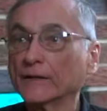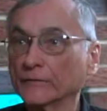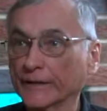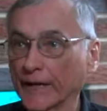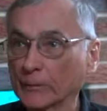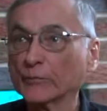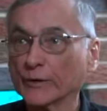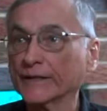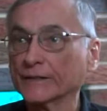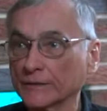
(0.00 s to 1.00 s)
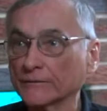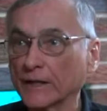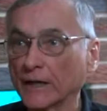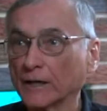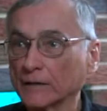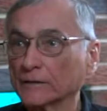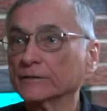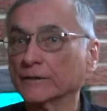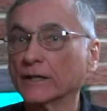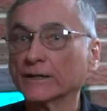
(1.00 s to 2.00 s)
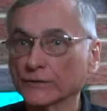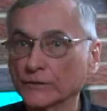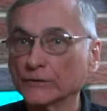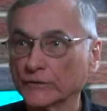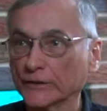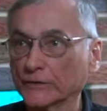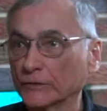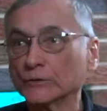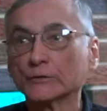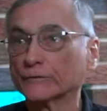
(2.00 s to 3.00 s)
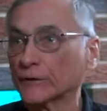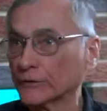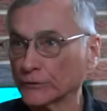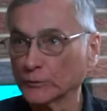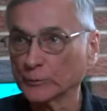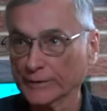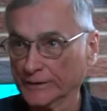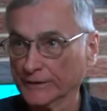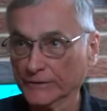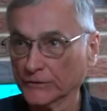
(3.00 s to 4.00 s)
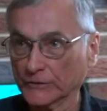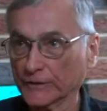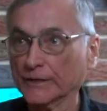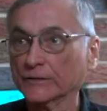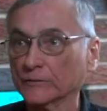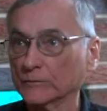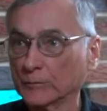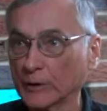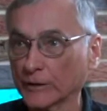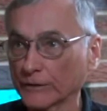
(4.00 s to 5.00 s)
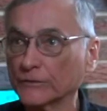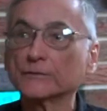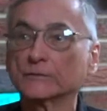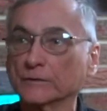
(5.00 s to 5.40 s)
for that brand of lock, not using universal pins and parts.